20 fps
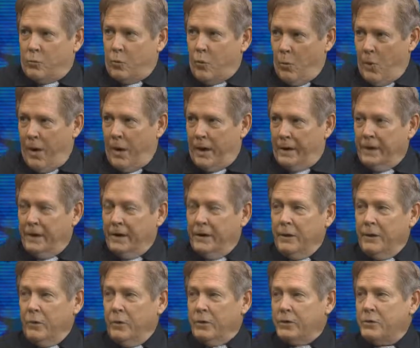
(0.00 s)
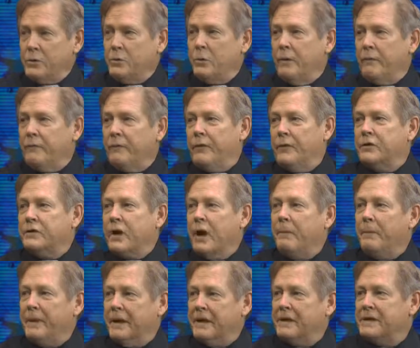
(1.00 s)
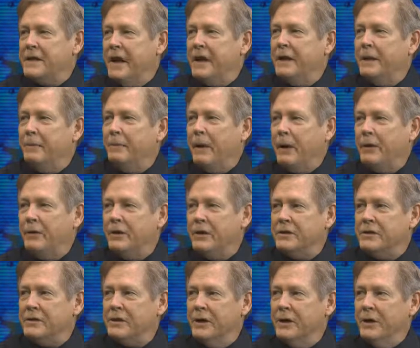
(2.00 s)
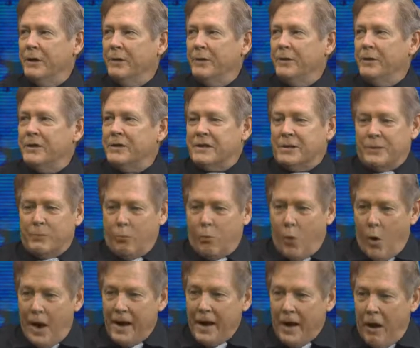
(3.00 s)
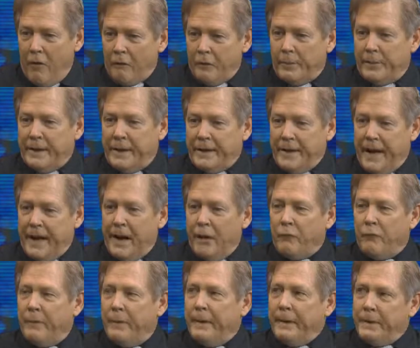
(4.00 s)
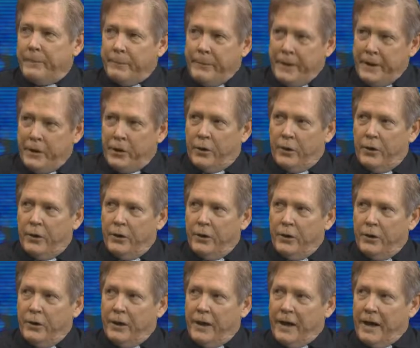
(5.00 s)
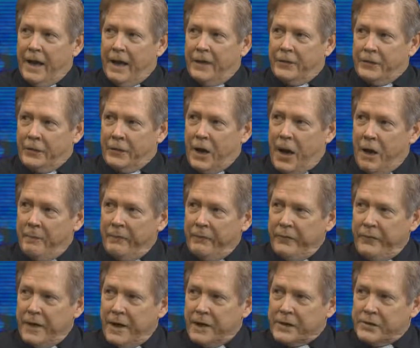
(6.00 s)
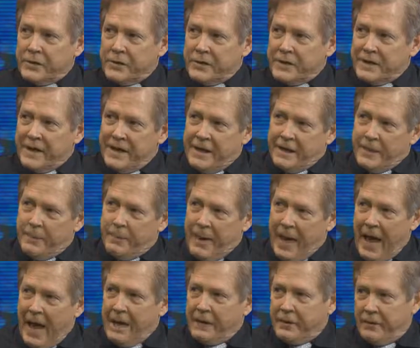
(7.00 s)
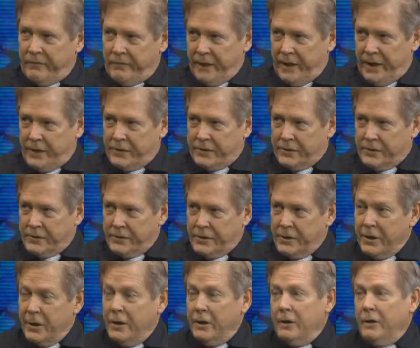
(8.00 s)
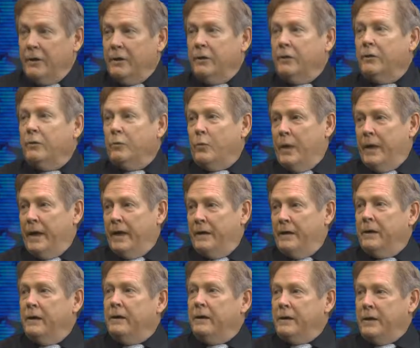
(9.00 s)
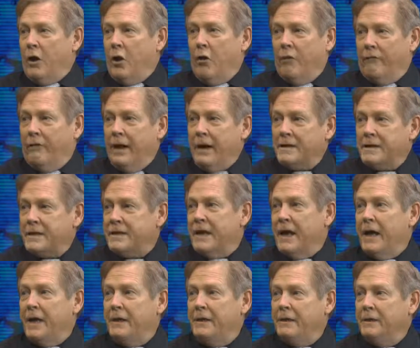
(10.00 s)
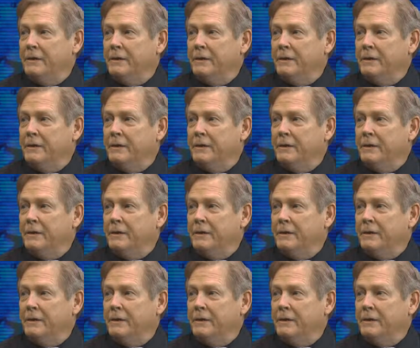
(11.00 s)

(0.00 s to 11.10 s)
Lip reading: one, which is what first got me excited about this. Because the one alphabet, and that alphabet appeared at the time of the Exodus, in the path of the Exodus, when Yehovah said,